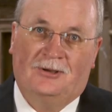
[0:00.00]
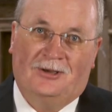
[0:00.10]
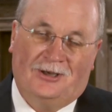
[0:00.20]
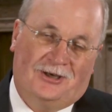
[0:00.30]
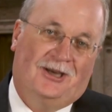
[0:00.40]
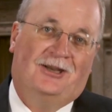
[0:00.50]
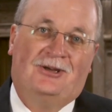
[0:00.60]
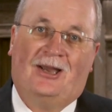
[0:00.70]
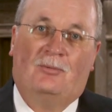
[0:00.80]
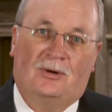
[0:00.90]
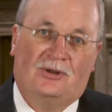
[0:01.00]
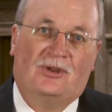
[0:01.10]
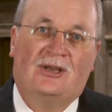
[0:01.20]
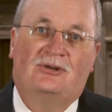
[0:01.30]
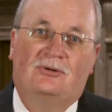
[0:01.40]
Again, I want to
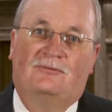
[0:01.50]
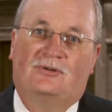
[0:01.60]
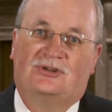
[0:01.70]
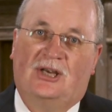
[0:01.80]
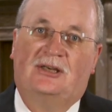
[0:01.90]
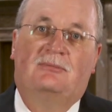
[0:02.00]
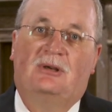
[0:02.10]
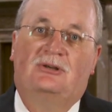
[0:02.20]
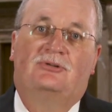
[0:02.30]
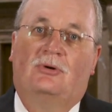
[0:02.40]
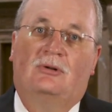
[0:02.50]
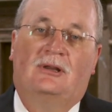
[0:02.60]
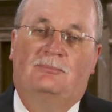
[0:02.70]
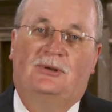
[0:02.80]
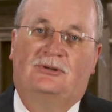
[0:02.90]
thank you for sending me to
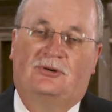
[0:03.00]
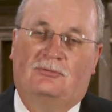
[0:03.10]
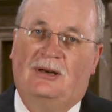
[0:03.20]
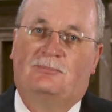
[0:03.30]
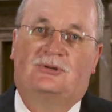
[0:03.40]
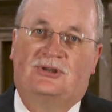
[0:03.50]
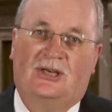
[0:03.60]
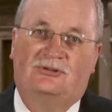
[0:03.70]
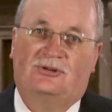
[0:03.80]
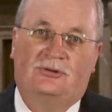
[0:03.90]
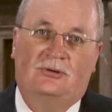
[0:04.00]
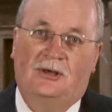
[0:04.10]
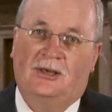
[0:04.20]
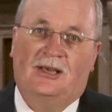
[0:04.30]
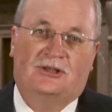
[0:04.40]
Olympia to represent you.
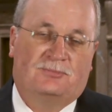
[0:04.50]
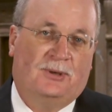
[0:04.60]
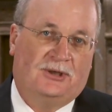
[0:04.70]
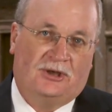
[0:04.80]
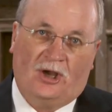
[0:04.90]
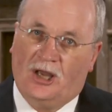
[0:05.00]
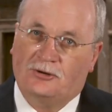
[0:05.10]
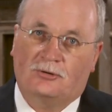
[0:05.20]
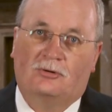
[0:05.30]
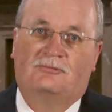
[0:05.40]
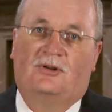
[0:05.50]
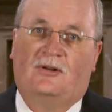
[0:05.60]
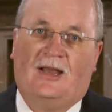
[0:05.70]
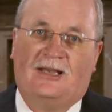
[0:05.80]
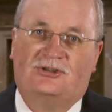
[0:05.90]
It's been an honor over the
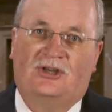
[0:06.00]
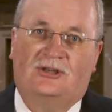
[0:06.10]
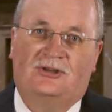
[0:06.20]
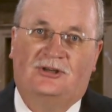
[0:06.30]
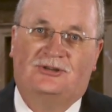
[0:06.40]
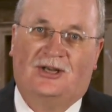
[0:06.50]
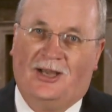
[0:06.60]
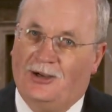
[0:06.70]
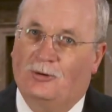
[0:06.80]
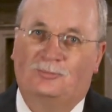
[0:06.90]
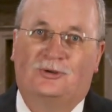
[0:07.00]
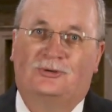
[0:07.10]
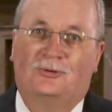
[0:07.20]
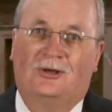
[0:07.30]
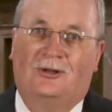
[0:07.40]
last 10 years, and I hope to
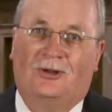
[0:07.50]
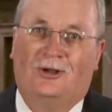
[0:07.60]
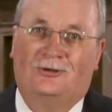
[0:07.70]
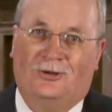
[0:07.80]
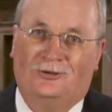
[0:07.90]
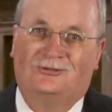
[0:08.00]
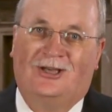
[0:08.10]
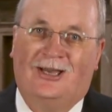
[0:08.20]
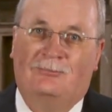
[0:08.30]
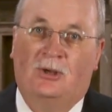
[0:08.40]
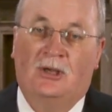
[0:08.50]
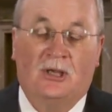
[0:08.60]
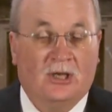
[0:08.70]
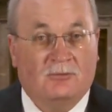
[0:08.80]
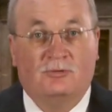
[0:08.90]
do it a long, long time.
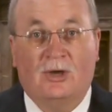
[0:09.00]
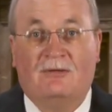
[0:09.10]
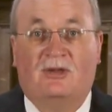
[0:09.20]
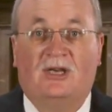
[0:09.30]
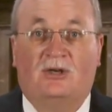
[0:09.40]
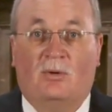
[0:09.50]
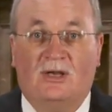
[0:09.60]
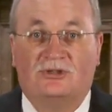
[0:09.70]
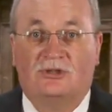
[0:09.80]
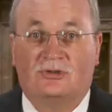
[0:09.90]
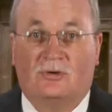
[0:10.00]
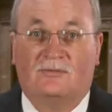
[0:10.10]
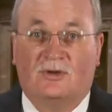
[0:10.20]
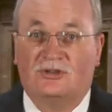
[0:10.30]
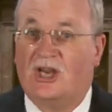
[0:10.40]
If you have any questions or if
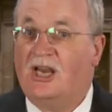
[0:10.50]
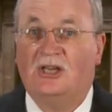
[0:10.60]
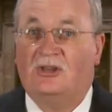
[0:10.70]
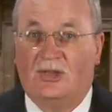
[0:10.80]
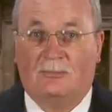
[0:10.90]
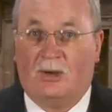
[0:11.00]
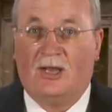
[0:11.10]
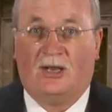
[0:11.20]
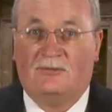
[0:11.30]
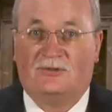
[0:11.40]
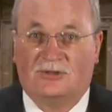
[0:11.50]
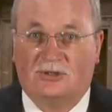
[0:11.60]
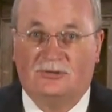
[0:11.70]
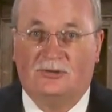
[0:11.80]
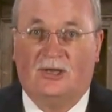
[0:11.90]
there's anything my office
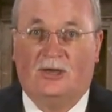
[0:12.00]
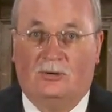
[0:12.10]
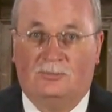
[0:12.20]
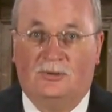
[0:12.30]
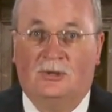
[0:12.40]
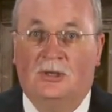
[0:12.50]
can do to help you,